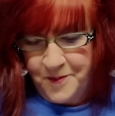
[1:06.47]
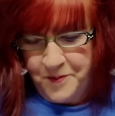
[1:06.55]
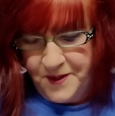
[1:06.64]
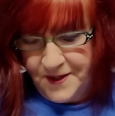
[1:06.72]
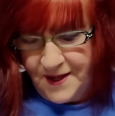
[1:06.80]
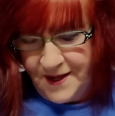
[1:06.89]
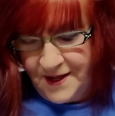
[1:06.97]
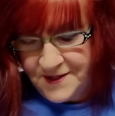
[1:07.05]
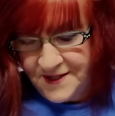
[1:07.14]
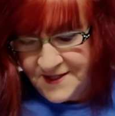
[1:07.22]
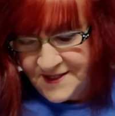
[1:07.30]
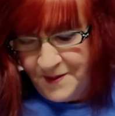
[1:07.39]
But I
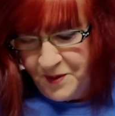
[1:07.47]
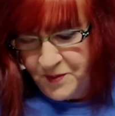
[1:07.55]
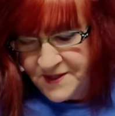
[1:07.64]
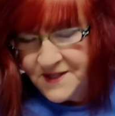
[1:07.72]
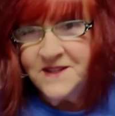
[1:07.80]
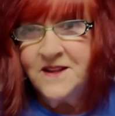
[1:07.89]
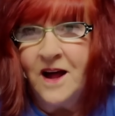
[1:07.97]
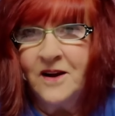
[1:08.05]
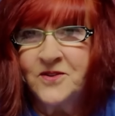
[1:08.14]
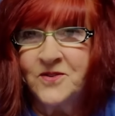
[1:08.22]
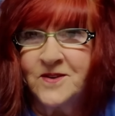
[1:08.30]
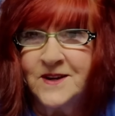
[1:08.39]
just simply was in the Dollar
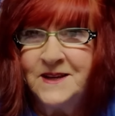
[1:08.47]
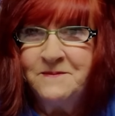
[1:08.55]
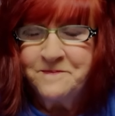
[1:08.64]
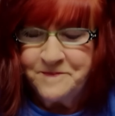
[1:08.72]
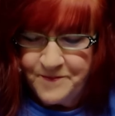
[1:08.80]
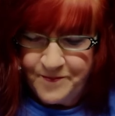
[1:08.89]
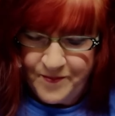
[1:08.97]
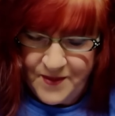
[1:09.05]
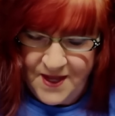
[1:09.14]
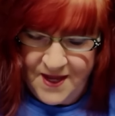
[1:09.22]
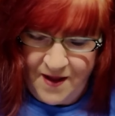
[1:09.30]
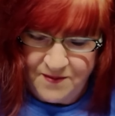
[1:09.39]
Tree,
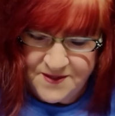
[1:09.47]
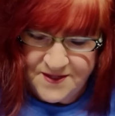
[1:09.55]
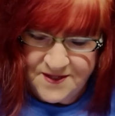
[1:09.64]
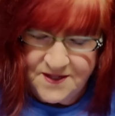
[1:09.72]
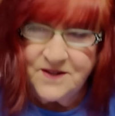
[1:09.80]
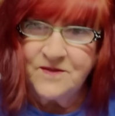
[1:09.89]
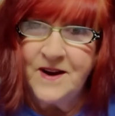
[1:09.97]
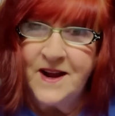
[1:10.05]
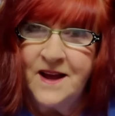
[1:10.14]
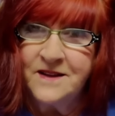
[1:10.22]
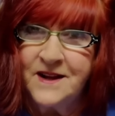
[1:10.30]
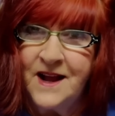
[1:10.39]
and I was looking
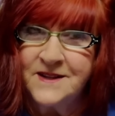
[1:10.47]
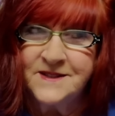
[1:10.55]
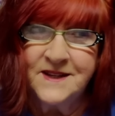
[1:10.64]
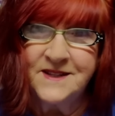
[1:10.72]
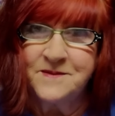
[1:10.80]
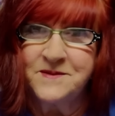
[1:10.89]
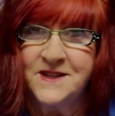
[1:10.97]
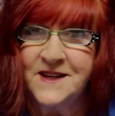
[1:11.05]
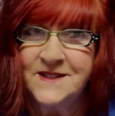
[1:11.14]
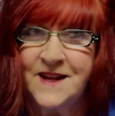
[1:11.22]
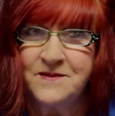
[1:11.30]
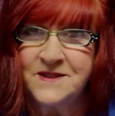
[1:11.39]
around, and I seen some
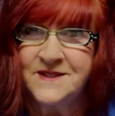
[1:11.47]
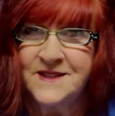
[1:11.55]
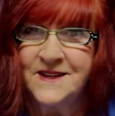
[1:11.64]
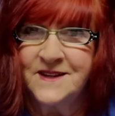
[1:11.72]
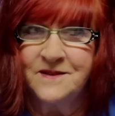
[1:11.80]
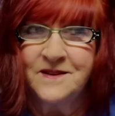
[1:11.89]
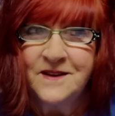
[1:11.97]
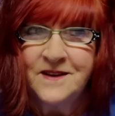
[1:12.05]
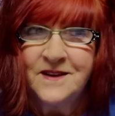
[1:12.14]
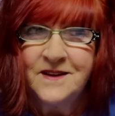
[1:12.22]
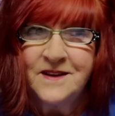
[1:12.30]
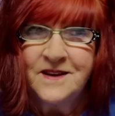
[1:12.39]
things, and I was thinking,
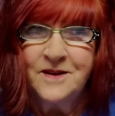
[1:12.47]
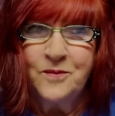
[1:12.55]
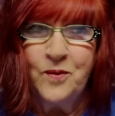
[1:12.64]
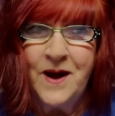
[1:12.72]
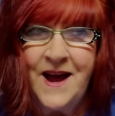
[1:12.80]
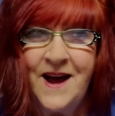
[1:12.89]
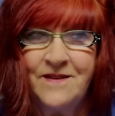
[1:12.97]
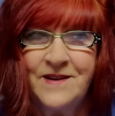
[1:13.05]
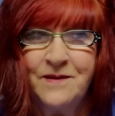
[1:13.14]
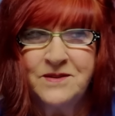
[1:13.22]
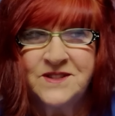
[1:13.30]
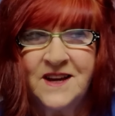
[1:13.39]
wow,
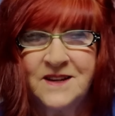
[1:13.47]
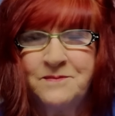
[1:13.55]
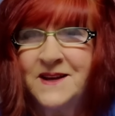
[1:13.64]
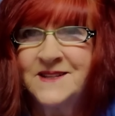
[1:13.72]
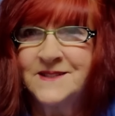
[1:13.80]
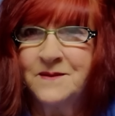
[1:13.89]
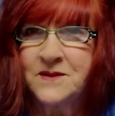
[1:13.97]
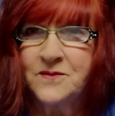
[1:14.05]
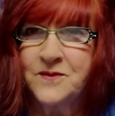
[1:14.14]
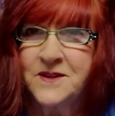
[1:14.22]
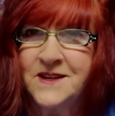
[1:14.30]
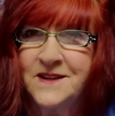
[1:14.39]
I wish I could make something
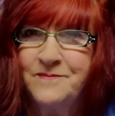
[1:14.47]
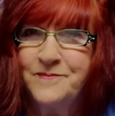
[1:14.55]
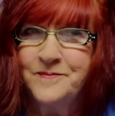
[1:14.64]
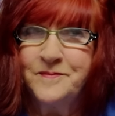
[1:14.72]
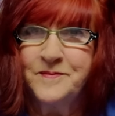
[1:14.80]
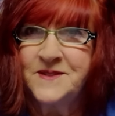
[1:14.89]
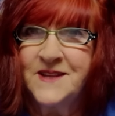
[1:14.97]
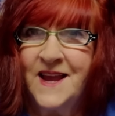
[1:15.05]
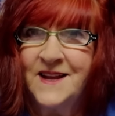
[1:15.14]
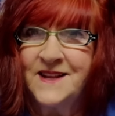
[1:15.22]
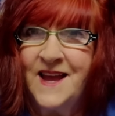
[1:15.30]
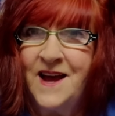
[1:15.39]
really
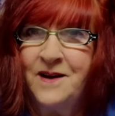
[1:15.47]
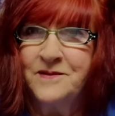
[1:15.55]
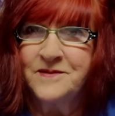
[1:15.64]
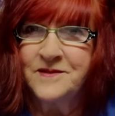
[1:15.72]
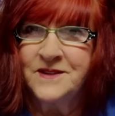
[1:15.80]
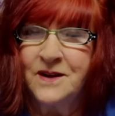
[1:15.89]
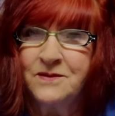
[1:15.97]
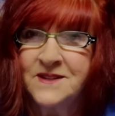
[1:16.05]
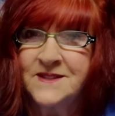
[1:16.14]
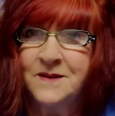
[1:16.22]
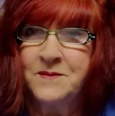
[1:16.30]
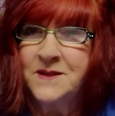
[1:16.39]
stand out, because
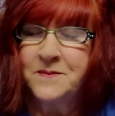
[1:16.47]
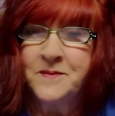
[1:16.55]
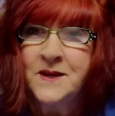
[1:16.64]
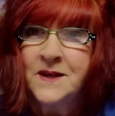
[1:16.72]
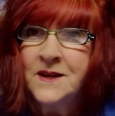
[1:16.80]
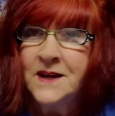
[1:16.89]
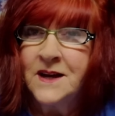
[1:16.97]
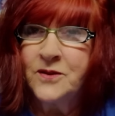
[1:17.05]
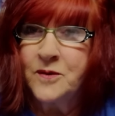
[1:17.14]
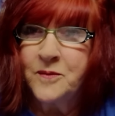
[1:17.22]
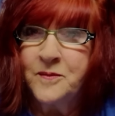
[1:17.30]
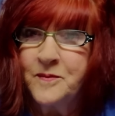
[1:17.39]
some of them
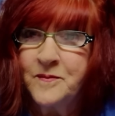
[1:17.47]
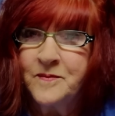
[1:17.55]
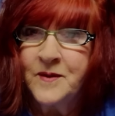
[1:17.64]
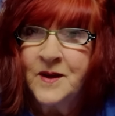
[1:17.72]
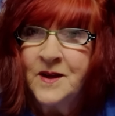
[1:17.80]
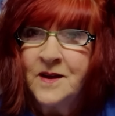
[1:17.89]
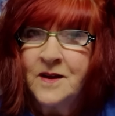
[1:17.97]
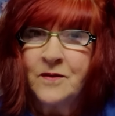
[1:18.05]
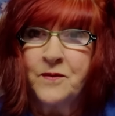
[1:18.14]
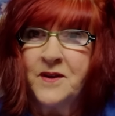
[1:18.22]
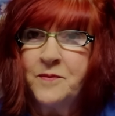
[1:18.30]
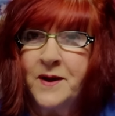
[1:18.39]
other
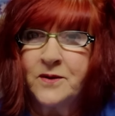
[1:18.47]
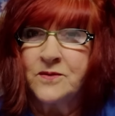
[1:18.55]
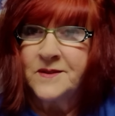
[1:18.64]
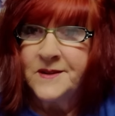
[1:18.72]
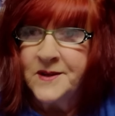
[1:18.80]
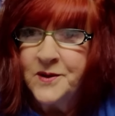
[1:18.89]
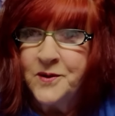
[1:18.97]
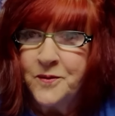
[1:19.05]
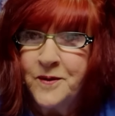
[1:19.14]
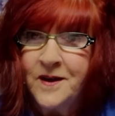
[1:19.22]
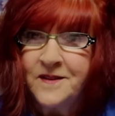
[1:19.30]
wreath makers do.